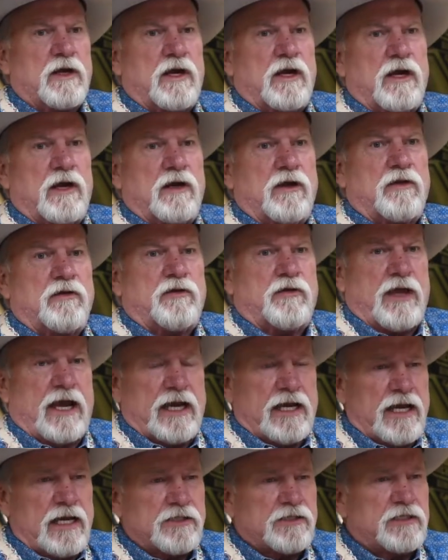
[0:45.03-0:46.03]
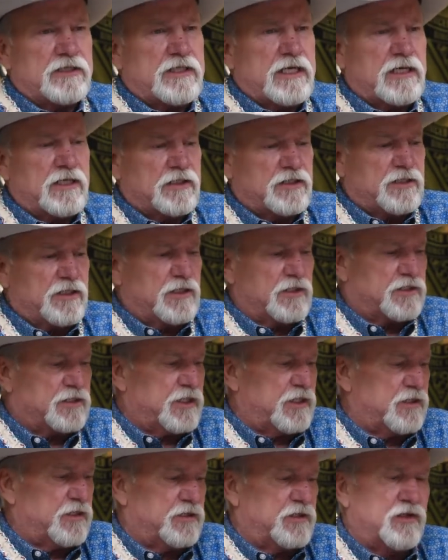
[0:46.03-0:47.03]
that has a tendency to
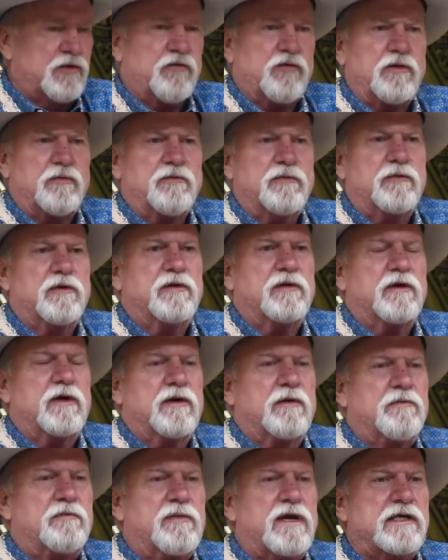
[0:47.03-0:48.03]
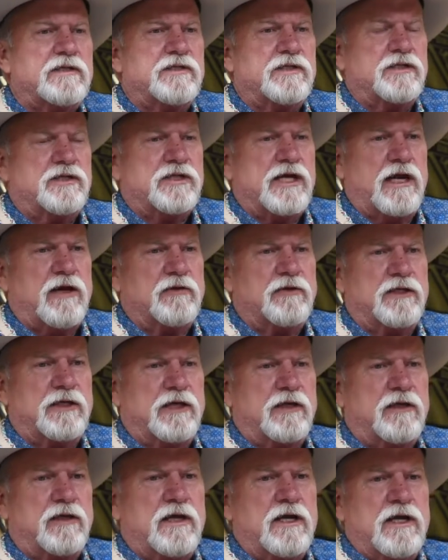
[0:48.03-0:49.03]
send a different message out
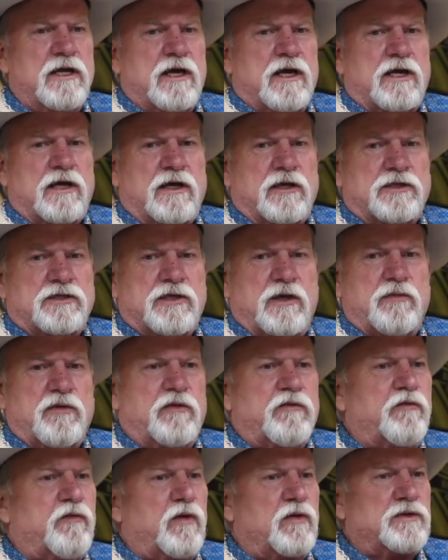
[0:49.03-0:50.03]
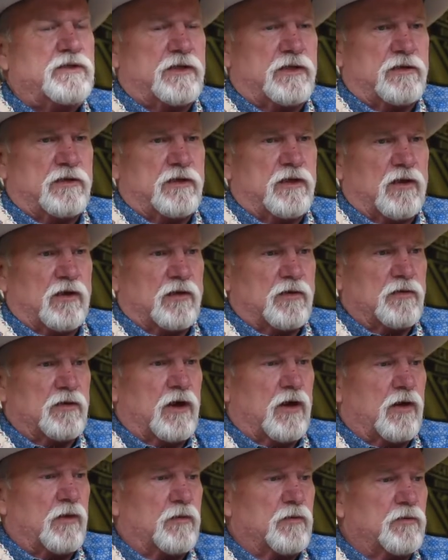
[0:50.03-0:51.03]
than some of the folks that
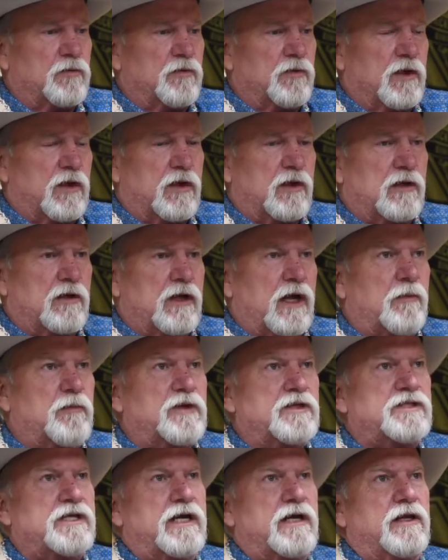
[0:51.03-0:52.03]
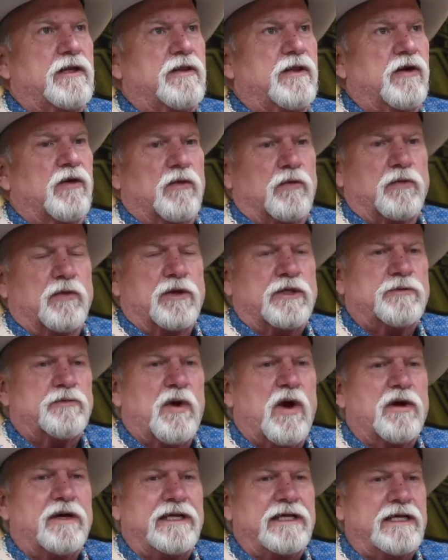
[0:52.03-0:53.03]
are, I'm going to say, that are
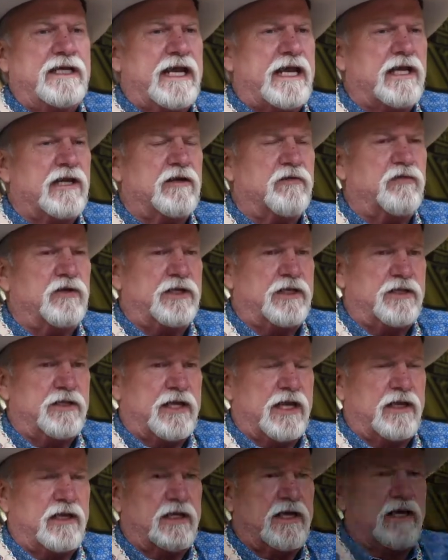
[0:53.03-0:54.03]
responding negatively to that